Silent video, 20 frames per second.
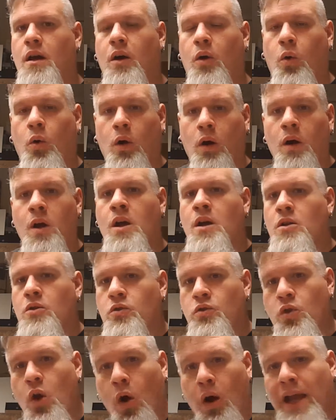Or,
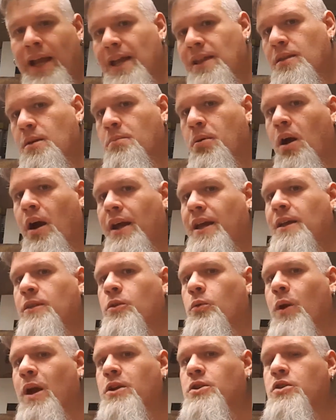no, I get in
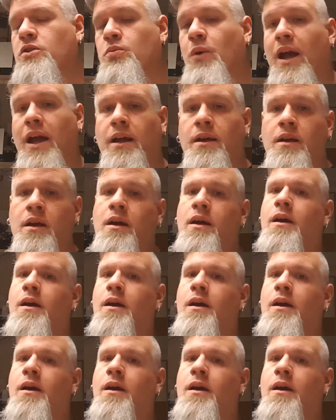the ranger's way.